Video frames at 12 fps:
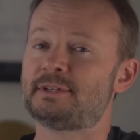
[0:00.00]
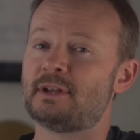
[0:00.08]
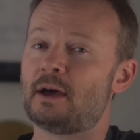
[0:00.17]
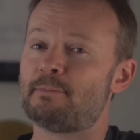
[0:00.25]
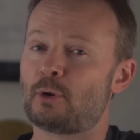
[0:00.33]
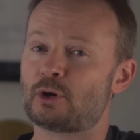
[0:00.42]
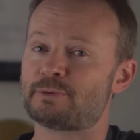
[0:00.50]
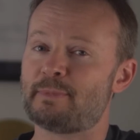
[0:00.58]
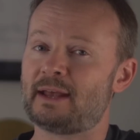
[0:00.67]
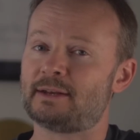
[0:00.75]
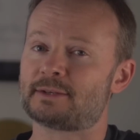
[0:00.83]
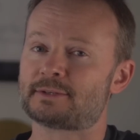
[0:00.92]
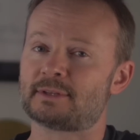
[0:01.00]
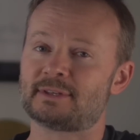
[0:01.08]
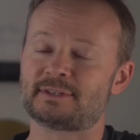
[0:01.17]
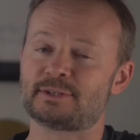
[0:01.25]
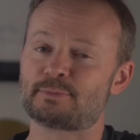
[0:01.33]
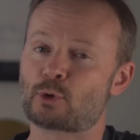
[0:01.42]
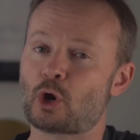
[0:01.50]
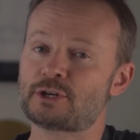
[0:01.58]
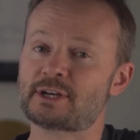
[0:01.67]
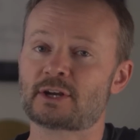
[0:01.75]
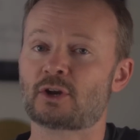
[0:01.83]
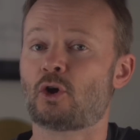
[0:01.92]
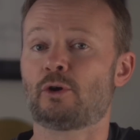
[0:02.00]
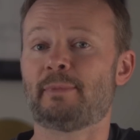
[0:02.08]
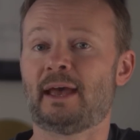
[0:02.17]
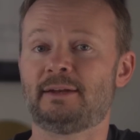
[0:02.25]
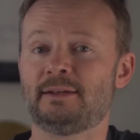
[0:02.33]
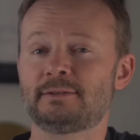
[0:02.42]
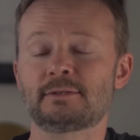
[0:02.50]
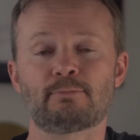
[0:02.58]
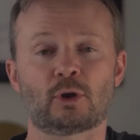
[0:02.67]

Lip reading: not March Madness. This is Project Car Madness.